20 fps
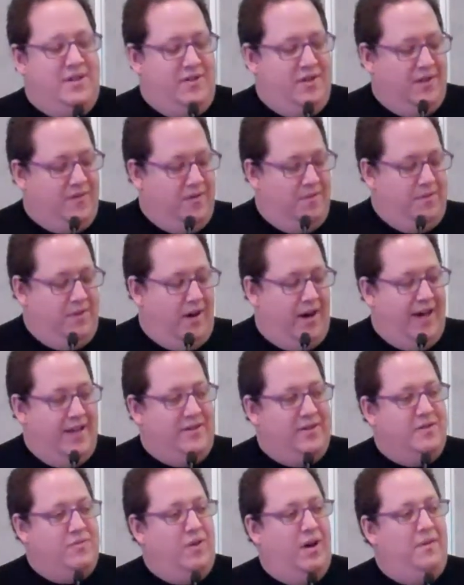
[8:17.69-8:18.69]
it took from 9
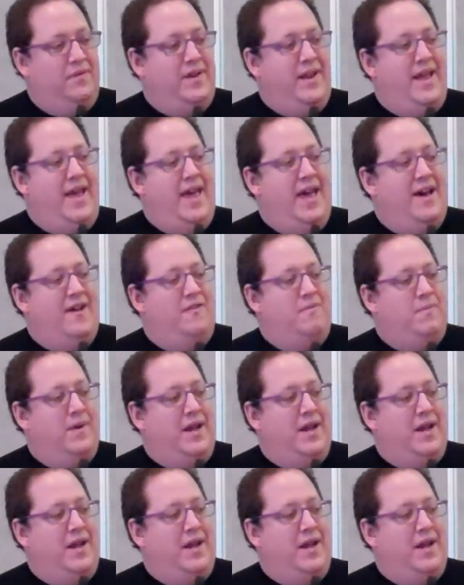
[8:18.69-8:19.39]
to 12 and a half.